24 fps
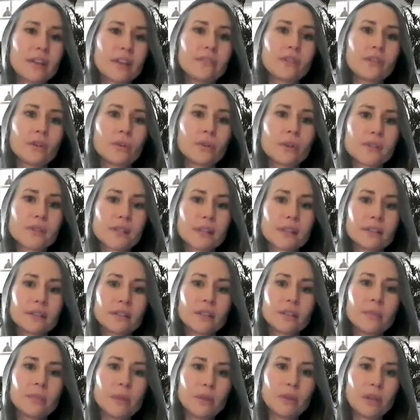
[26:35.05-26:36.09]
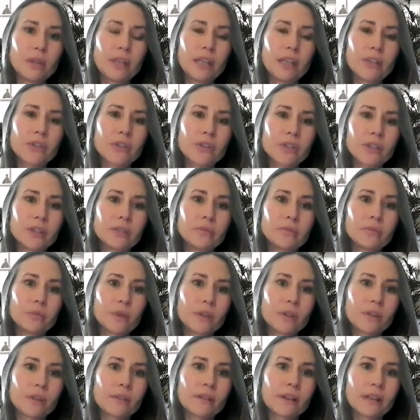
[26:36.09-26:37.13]
that focus on communication
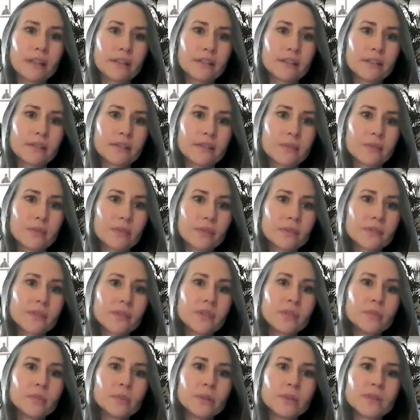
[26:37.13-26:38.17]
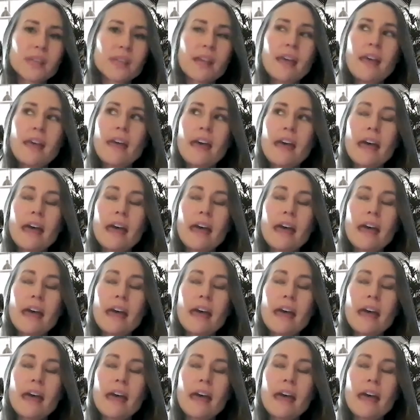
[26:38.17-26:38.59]
with clients with consumers